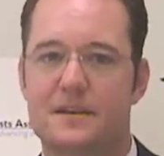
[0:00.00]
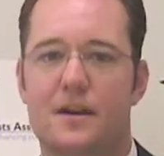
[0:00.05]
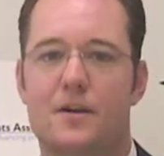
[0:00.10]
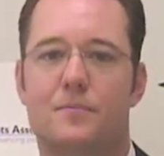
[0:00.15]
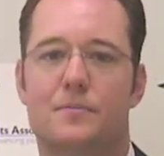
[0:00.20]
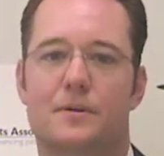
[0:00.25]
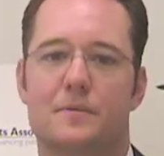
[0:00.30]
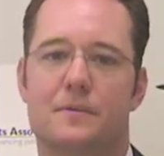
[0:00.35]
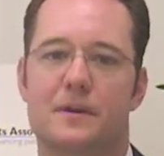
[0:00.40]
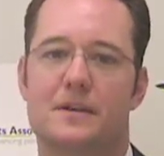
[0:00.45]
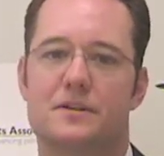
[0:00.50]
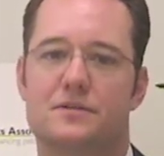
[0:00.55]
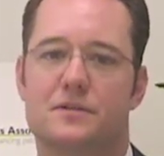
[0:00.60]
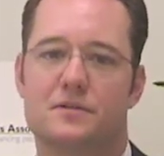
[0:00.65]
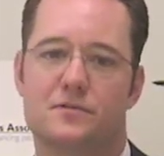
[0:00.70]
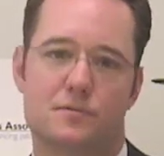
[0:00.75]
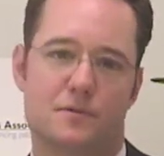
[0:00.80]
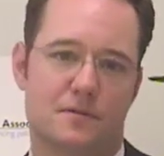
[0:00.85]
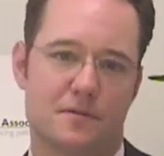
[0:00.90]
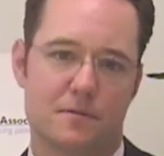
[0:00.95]
helping
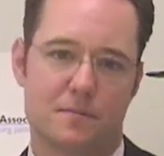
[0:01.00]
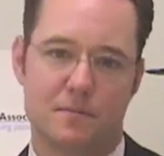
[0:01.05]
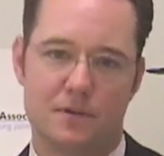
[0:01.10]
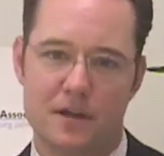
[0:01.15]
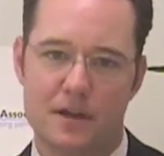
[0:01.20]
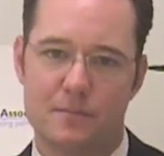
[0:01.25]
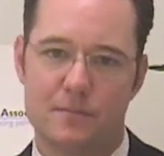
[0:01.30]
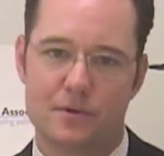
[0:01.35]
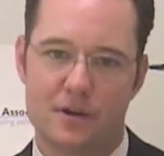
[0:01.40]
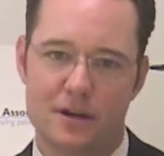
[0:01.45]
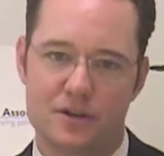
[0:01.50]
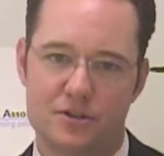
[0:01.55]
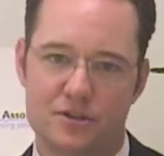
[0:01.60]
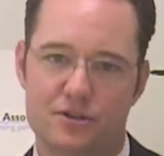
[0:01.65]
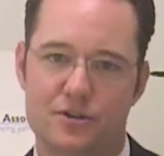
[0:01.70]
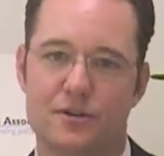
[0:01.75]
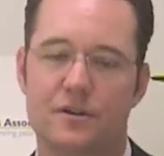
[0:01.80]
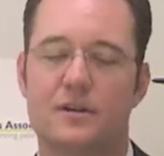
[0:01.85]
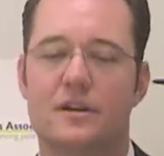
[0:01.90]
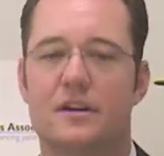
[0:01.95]
patients with their blood
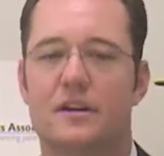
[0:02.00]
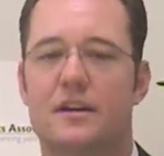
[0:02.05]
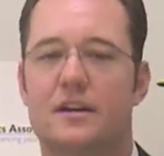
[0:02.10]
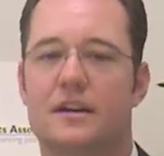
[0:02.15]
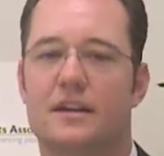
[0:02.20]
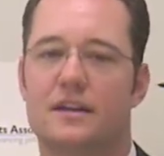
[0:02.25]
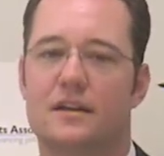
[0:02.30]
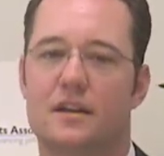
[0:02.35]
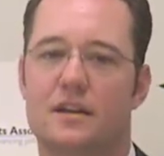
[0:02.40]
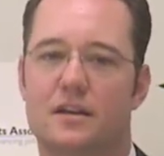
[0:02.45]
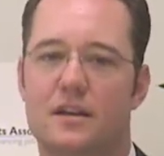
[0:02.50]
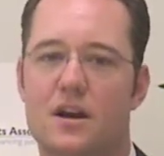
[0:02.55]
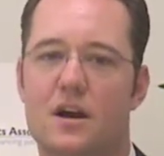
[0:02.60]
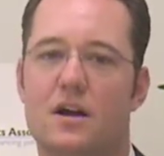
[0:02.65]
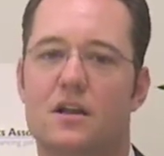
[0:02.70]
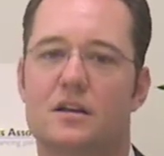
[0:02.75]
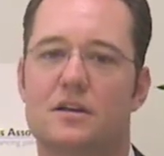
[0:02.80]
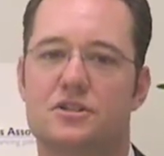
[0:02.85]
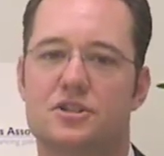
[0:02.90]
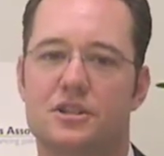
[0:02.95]
pressure, in
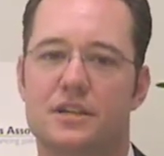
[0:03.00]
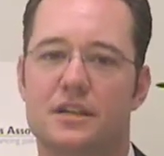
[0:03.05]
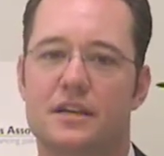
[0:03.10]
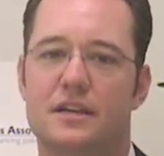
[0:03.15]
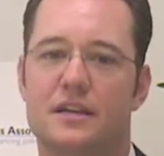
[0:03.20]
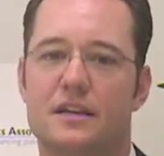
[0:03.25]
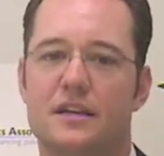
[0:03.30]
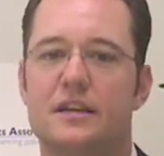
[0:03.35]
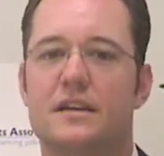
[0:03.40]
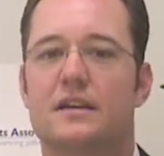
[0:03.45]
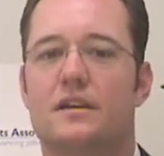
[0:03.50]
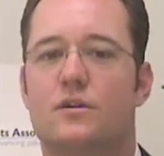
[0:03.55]
oncology,